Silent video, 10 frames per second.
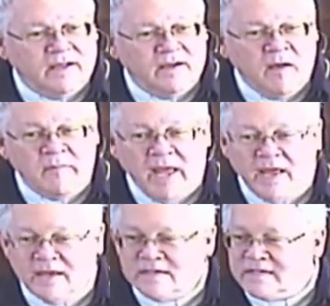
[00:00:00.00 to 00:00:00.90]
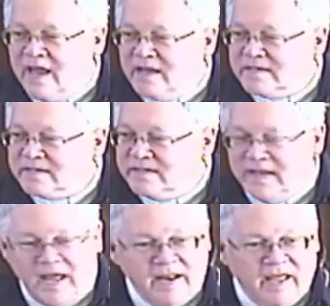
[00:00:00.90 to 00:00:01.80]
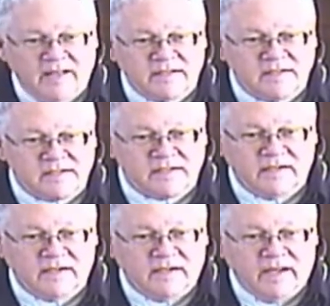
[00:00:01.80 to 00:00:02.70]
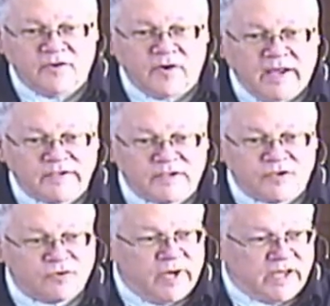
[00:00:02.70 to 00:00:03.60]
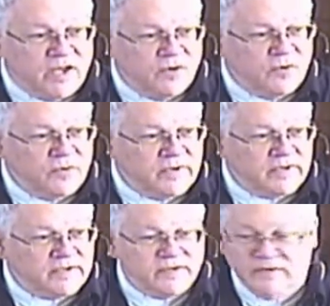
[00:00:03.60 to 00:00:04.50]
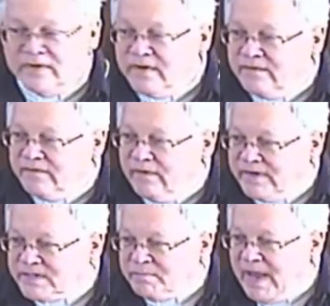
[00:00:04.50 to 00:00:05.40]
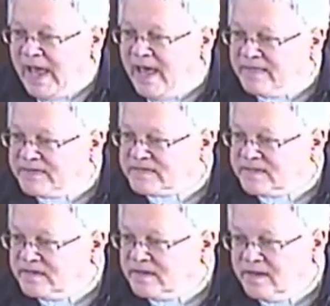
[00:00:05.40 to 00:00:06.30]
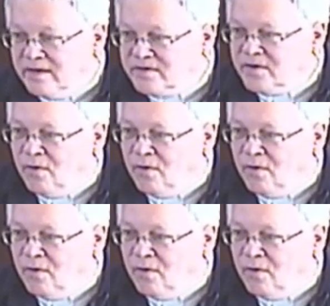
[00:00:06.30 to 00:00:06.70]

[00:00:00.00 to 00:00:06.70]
A maze has dead ends and tries to trick you into various paths that don't